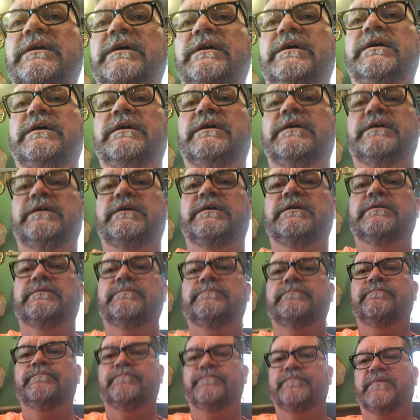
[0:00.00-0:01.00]

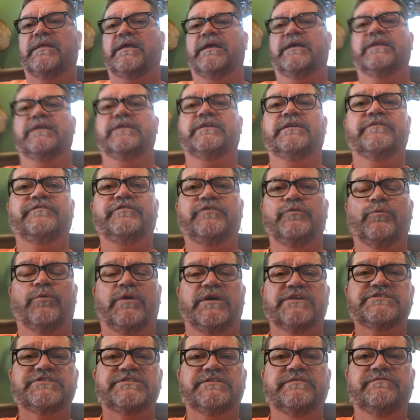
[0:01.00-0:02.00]
And if you
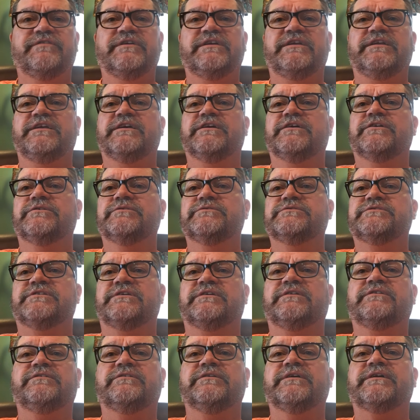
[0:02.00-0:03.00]
watch the videos
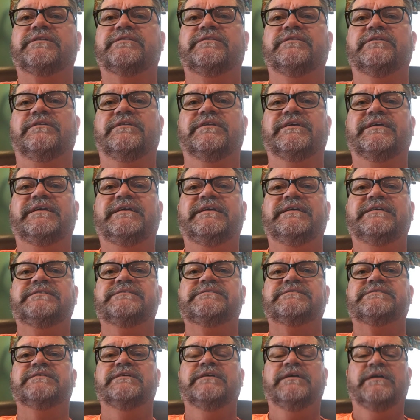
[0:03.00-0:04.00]
and click the
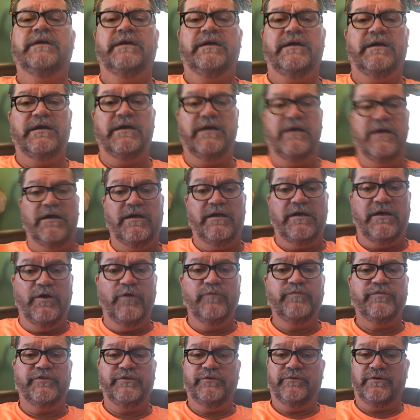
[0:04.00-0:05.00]
links,
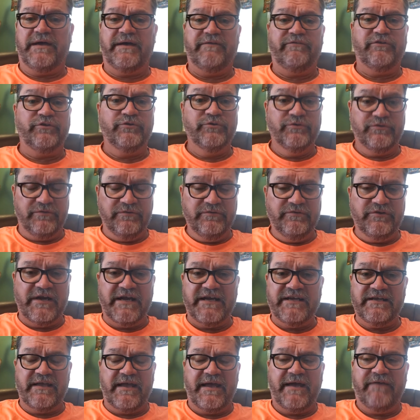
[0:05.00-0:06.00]
hopefully you'll have a good
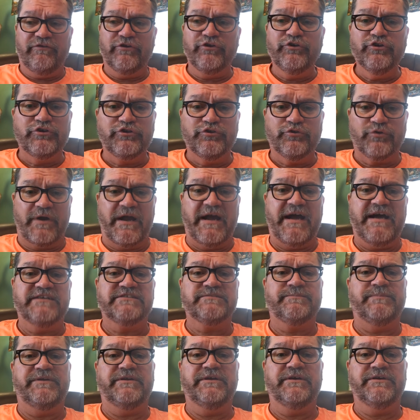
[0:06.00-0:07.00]

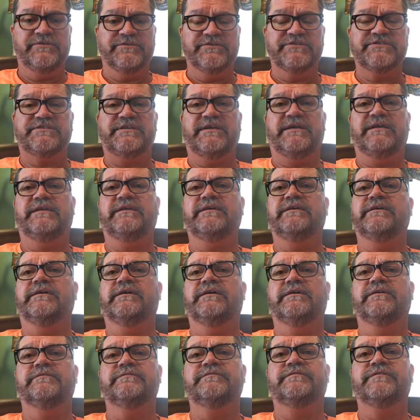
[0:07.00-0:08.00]
grasp and understanding
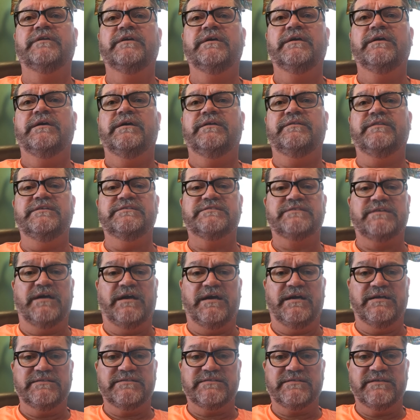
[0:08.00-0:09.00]
of these
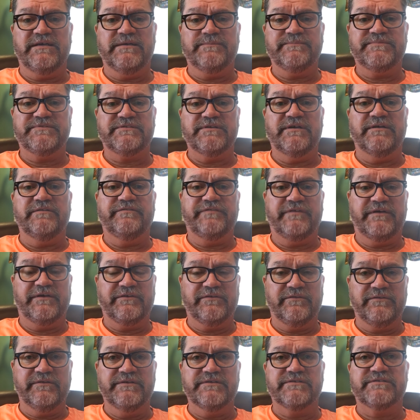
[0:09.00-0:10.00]
concepts of
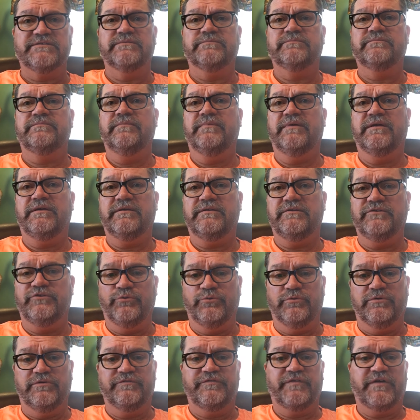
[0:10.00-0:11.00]
federalism,
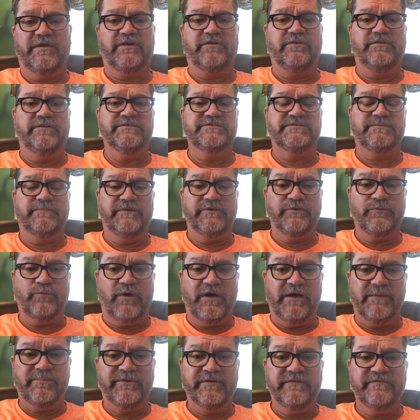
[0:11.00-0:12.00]
dual federalism, and
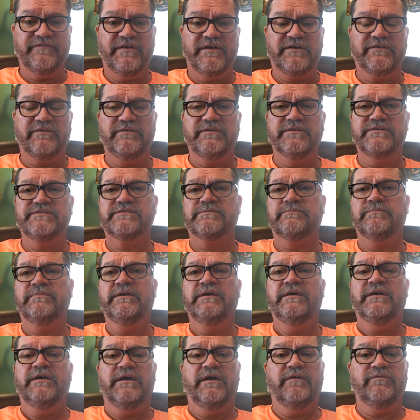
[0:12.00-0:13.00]
cooperative federalism.
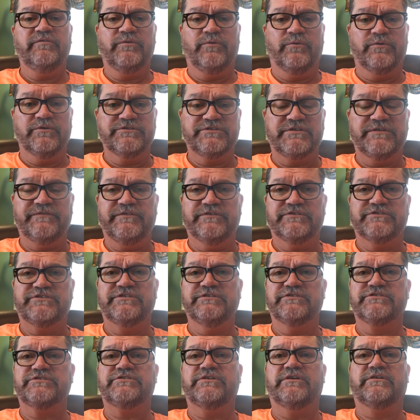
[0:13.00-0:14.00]
Of course, if you're
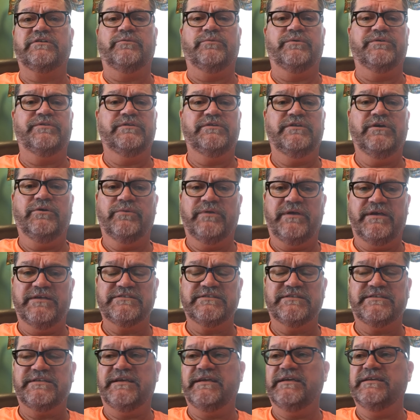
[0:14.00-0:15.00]
still struggling with it, don't
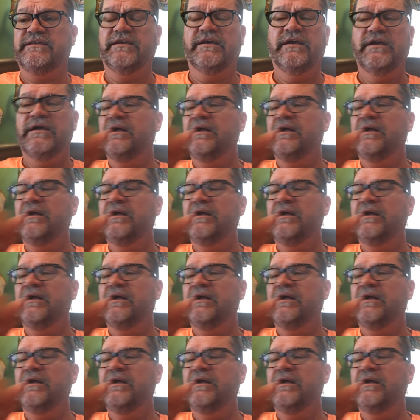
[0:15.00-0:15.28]
hesitate.